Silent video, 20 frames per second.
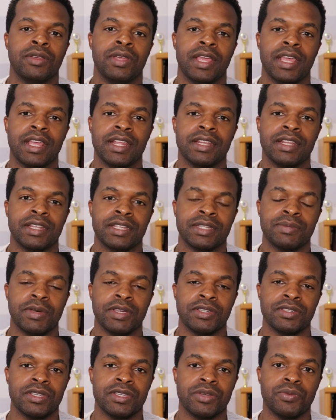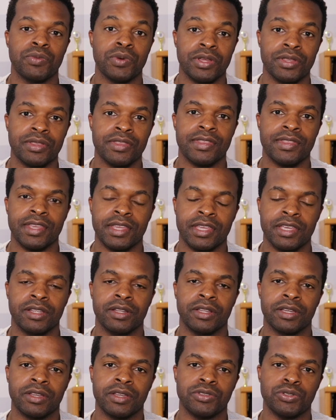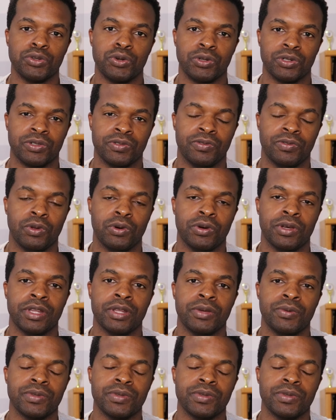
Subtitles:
and especially with the killing of George Floyd,